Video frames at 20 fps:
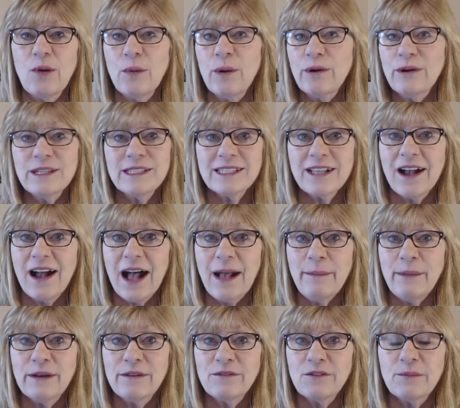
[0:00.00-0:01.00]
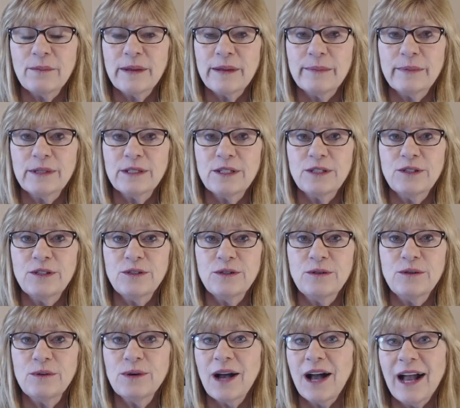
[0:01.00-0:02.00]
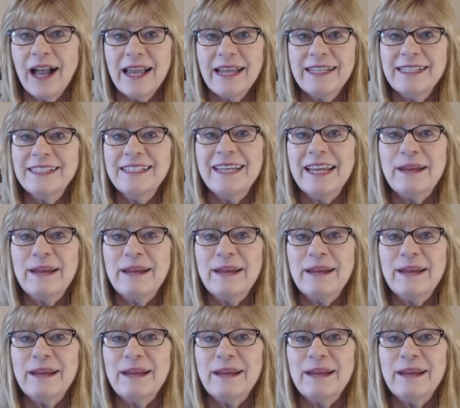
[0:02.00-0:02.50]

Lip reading: where it's common for people to do kind,